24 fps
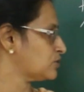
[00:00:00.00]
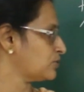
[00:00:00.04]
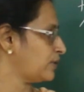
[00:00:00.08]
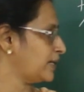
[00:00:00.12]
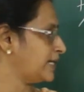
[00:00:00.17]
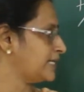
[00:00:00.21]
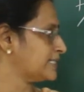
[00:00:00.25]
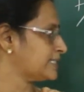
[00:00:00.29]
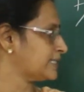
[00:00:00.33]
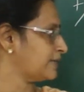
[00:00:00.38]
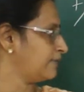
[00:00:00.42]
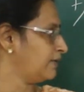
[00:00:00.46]

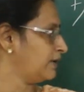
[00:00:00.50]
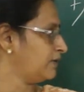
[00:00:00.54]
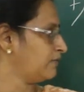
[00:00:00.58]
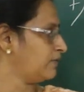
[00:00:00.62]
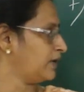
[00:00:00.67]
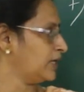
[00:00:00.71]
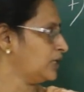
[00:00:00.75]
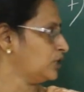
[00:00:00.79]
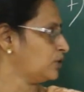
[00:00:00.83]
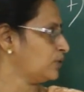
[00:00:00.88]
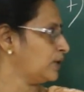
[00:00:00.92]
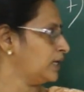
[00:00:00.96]
27,
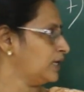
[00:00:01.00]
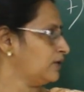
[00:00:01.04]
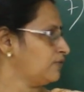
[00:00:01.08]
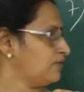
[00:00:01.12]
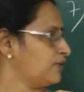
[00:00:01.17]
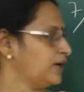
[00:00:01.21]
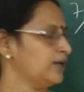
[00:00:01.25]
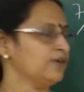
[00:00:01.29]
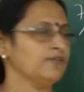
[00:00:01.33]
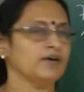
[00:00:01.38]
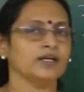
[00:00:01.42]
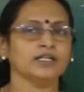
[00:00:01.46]

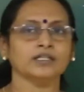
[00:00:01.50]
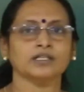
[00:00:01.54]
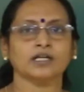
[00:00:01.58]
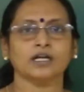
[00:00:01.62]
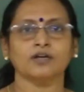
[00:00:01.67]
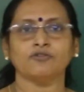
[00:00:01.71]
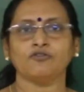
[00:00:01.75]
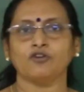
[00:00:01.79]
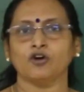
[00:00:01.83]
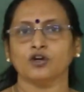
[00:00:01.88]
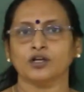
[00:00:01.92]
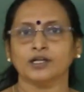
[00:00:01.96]
125 and
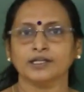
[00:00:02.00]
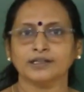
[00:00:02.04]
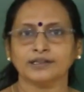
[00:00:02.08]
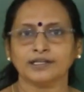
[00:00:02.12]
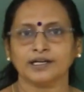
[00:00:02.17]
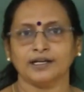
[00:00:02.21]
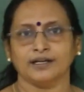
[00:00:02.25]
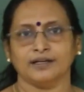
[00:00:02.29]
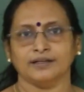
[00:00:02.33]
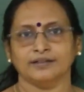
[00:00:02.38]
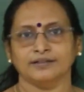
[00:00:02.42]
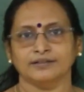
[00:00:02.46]

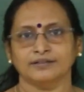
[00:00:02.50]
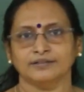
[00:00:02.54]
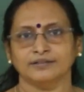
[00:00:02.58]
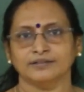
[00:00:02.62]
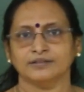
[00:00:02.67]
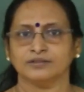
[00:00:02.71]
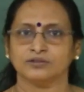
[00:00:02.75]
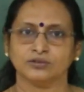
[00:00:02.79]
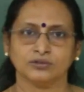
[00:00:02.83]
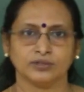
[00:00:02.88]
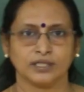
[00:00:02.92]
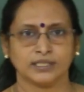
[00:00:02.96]
343. So
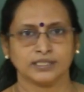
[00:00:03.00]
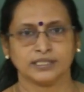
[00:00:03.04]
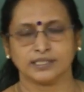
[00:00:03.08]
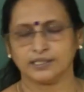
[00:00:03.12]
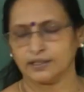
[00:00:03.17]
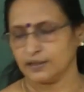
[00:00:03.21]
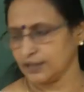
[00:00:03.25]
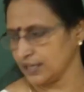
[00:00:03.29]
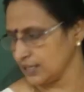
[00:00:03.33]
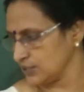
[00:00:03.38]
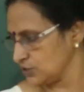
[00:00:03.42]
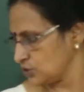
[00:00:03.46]
that's a
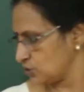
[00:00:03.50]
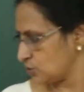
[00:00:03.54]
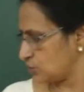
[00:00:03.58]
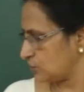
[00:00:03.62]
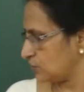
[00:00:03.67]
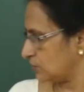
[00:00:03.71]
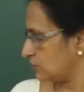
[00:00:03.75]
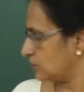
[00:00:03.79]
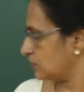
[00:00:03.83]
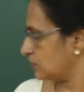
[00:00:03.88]
range.